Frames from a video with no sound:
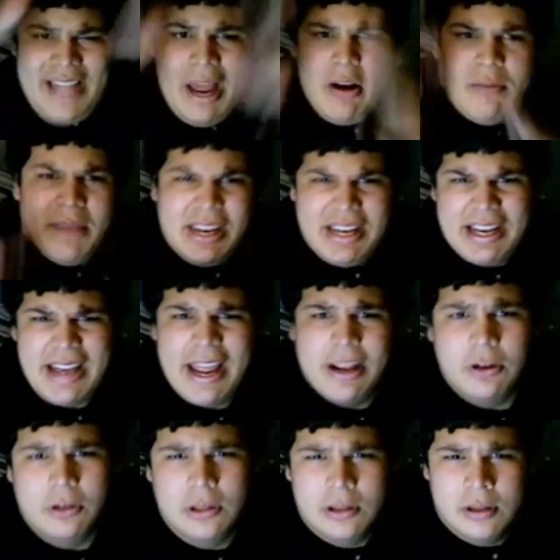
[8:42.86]
down at me at an
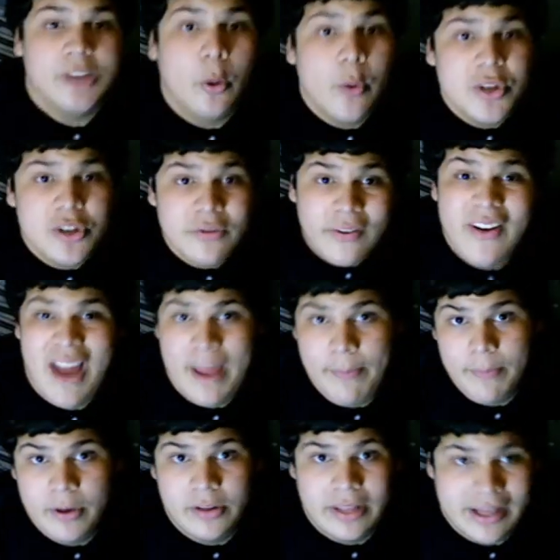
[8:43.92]
angle. So I wish you a very happy
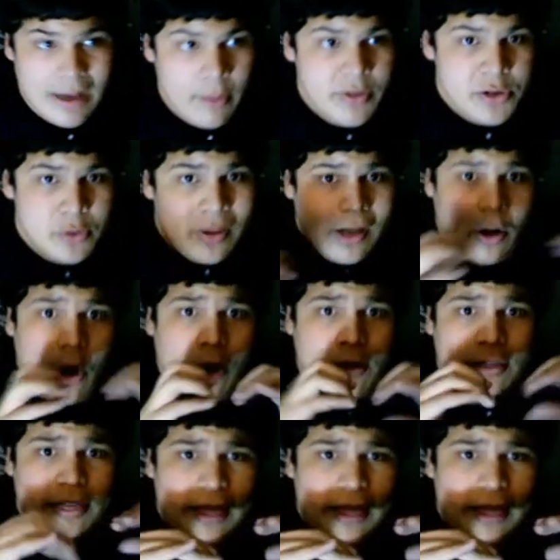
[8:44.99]
birthday, and I would do that heart